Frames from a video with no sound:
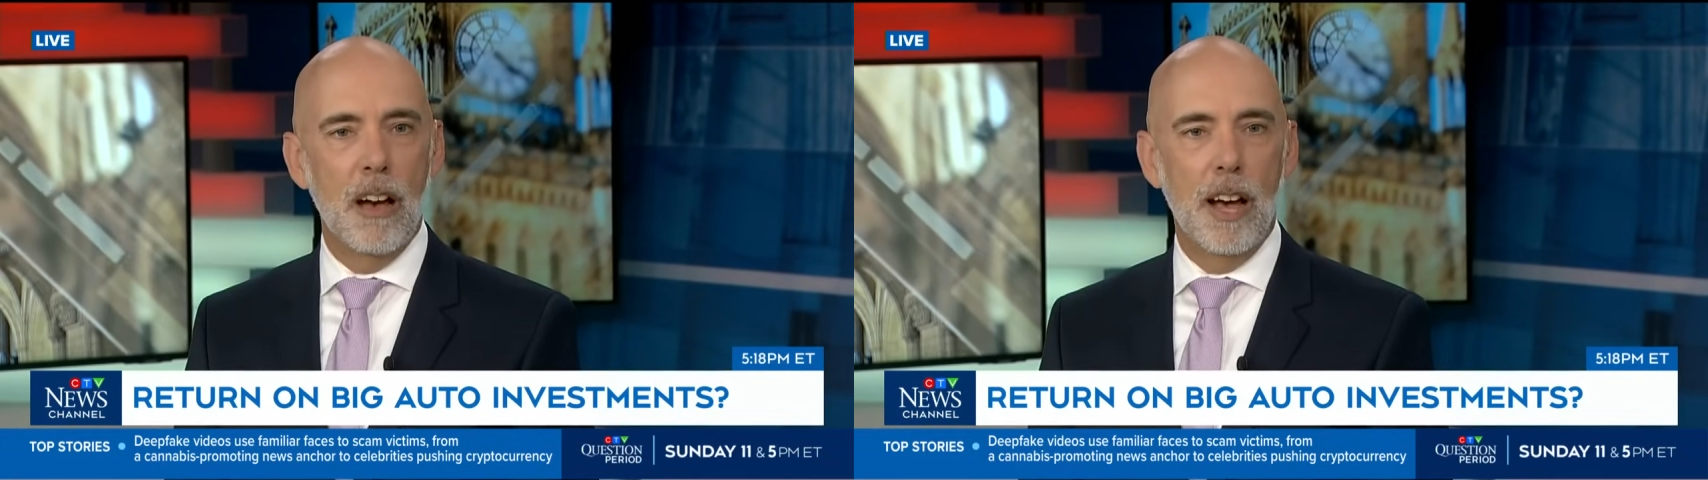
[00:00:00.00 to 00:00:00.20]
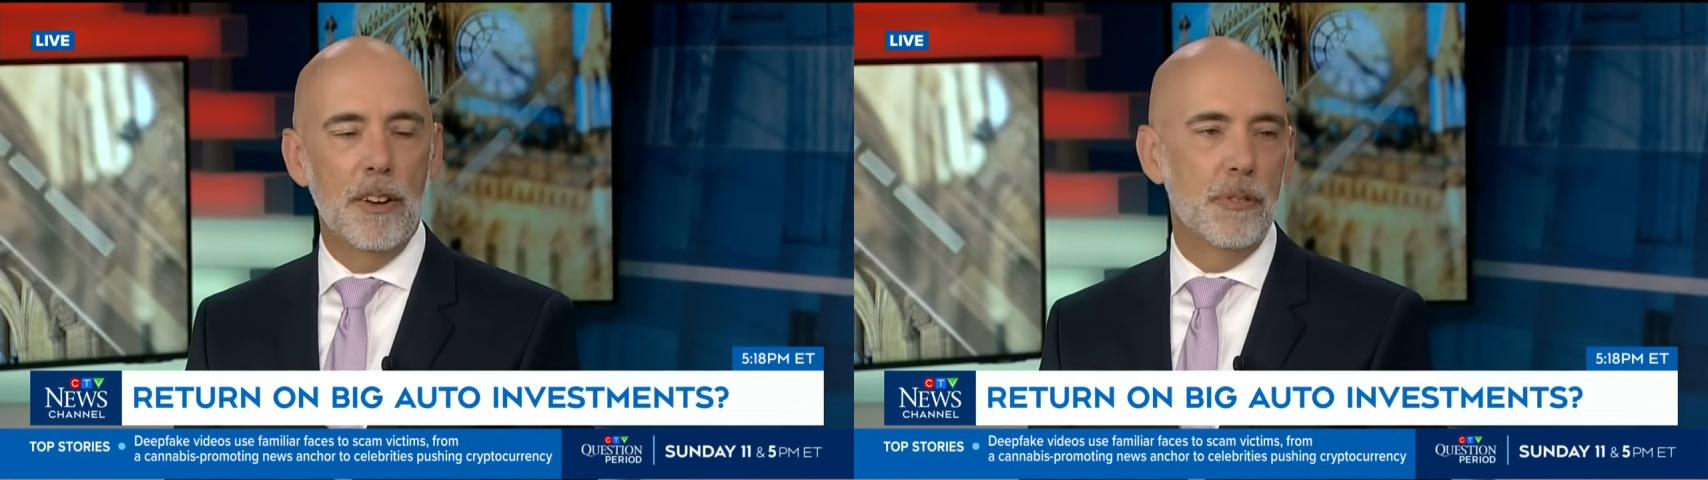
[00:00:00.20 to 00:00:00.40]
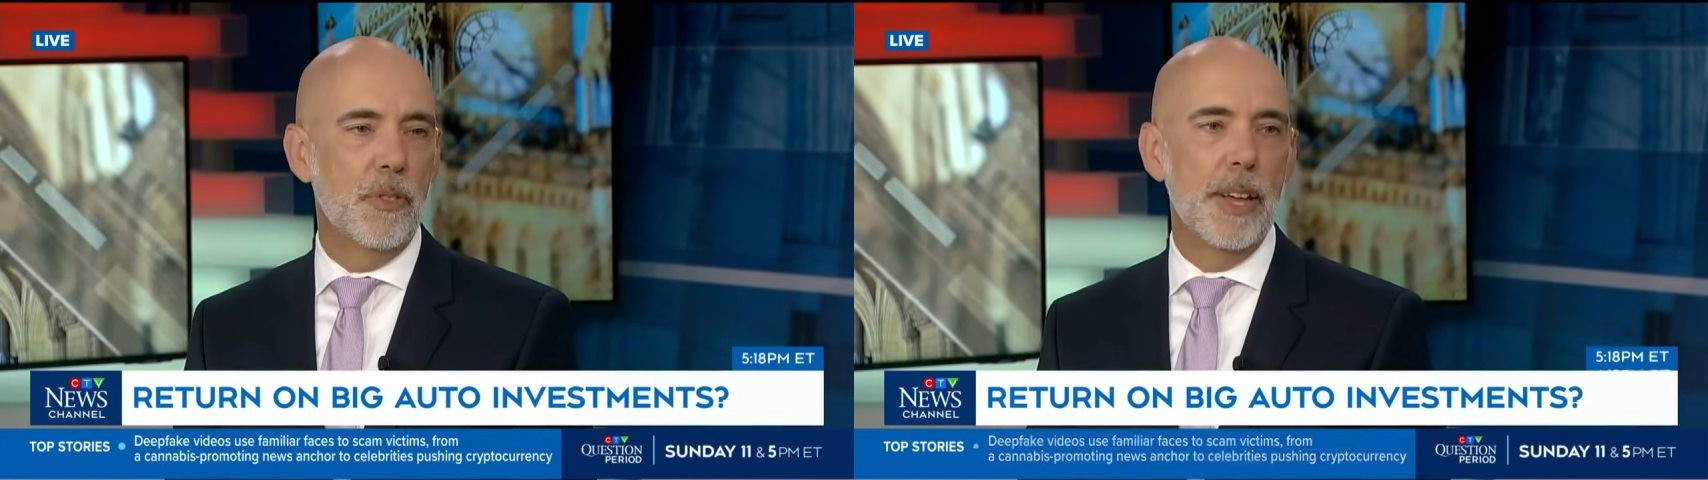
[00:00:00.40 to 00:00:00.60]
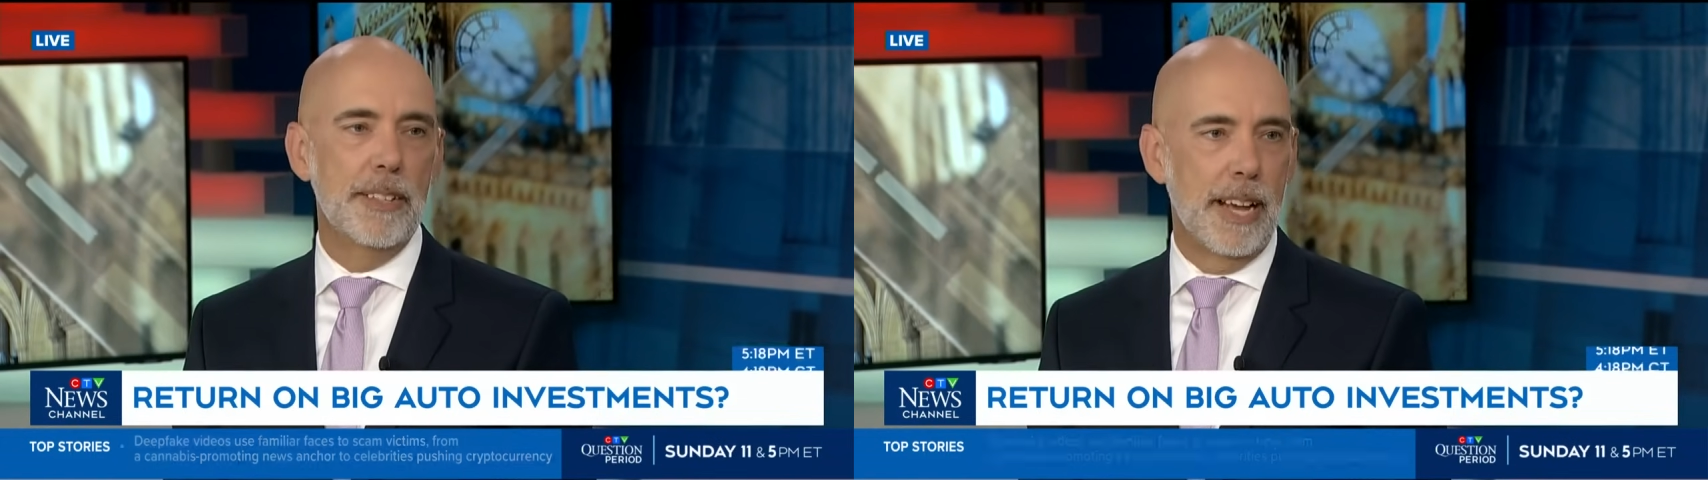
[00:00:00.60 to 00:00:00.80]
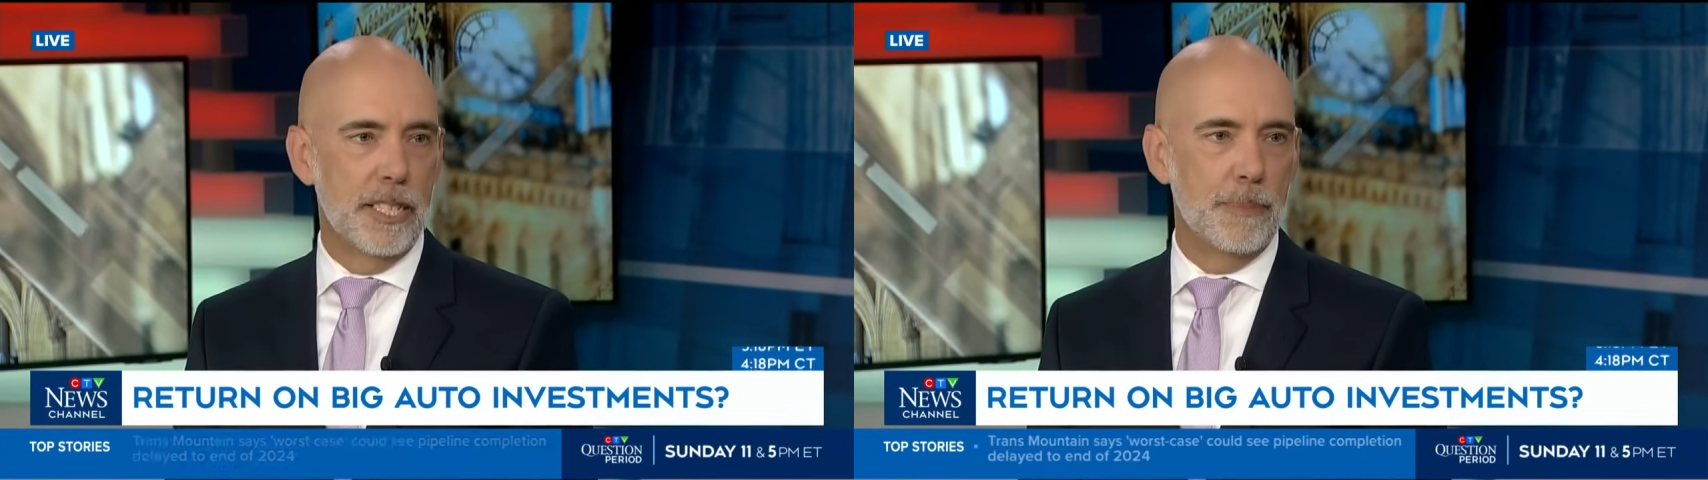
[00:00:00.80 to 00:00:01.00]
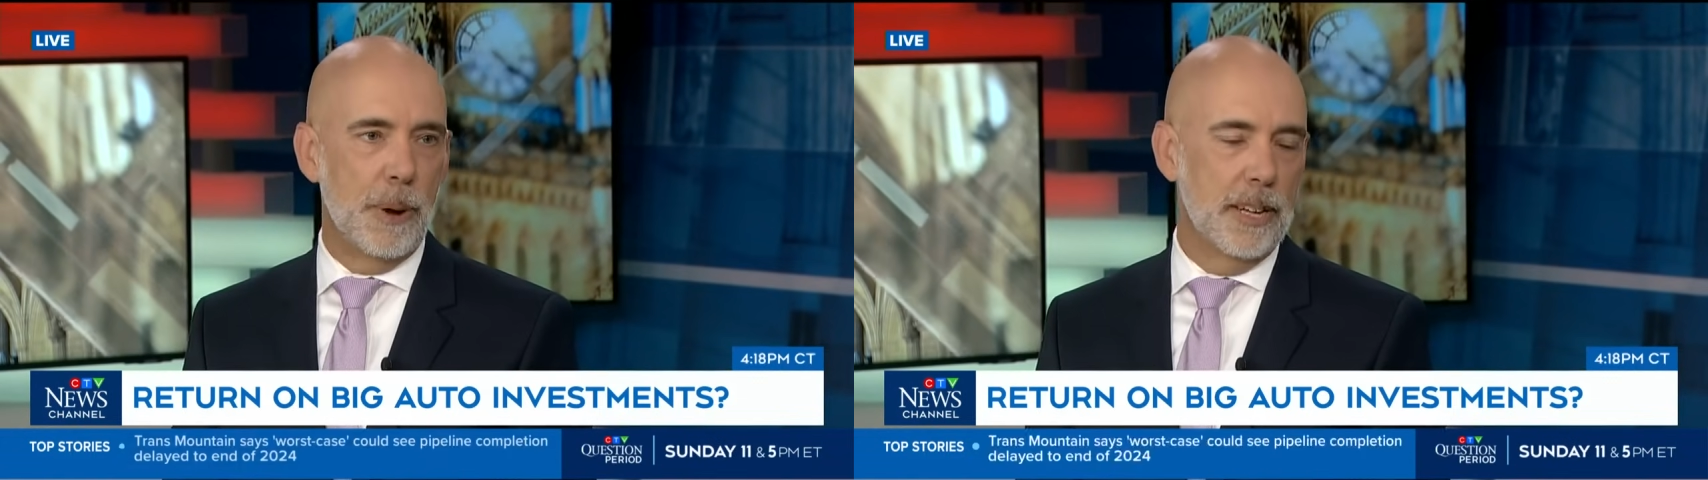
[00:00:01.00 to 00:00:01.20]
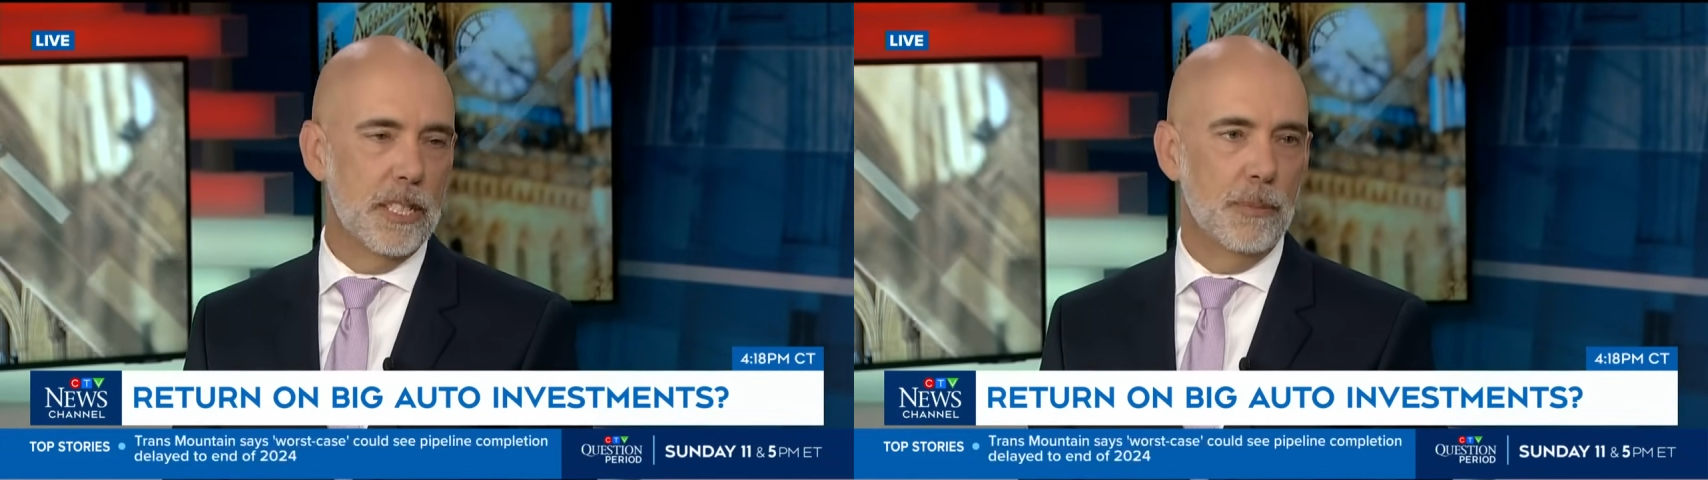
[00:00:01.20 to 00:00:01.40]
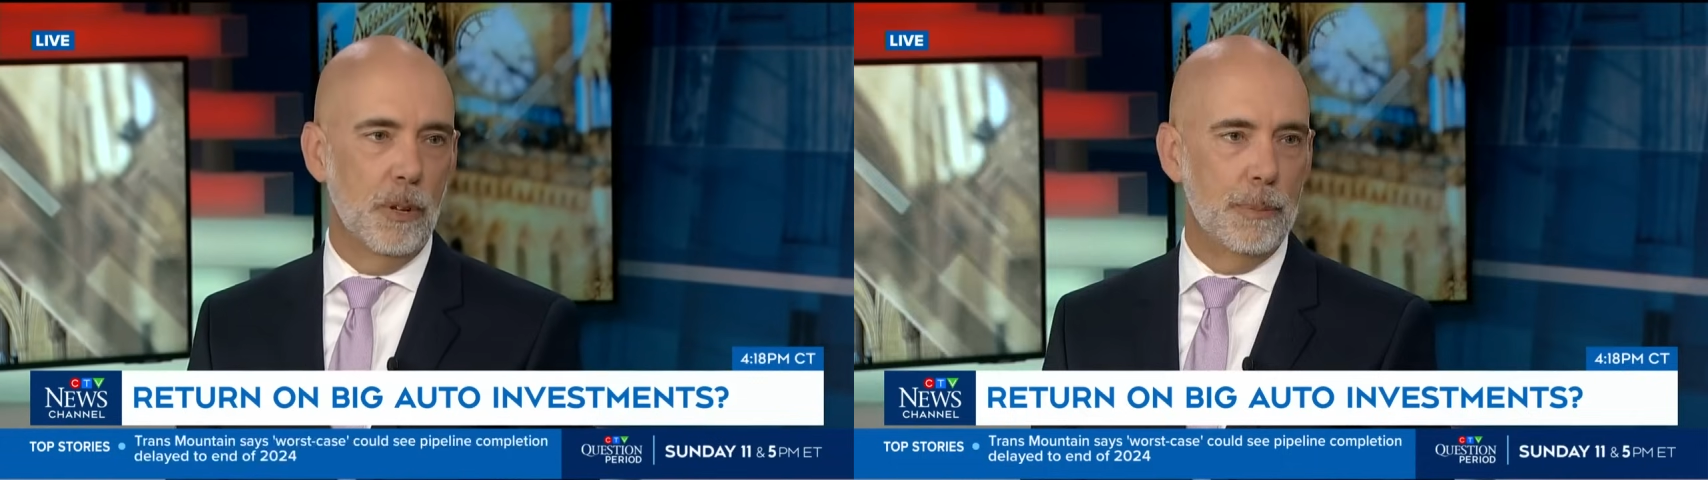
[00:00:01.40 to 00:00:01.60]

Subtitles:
I don't think that's possible,